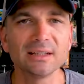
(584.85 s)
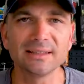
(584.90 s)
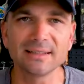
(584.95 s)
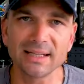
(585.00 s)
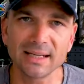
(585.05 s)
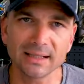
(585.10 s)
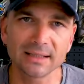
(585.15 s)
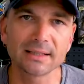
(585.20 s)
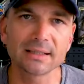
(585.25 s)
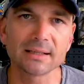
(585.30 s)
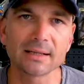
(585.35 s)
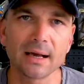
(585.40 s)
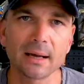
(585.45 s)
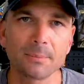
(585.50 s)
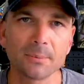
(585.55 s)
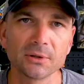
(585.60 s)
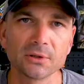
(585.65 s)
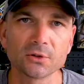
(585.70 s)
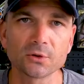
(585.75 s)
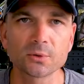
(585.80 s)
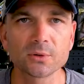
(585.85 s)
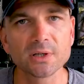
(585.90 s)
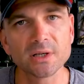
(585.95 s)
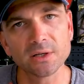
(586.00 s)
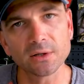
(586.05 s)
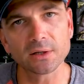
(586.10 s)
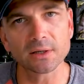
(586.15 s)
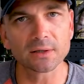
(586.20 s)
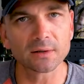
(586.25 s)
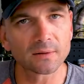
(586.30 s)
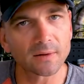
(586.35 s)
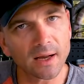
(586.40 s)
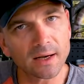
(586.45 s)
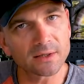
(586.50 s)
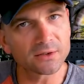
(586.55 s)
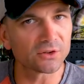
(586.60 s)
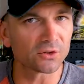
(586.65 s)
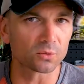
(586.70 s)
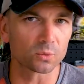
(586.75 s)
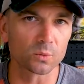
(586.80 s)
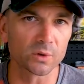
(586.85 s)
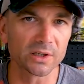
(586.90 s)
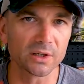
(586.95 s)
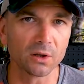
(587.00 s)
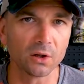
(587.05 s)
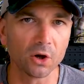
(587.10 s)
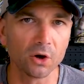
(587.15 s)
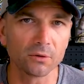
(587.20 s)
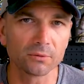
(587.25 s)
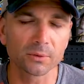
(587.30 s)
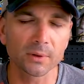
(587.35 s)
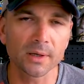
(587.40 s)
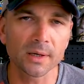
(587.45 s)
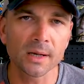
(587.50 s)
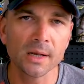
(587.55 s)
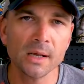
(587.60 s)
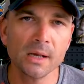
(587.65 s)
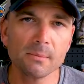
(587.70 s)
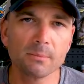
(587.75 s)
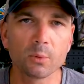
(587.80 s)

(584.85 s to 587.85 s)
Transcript: to tick the top of the tree. You can kind of just reel over it.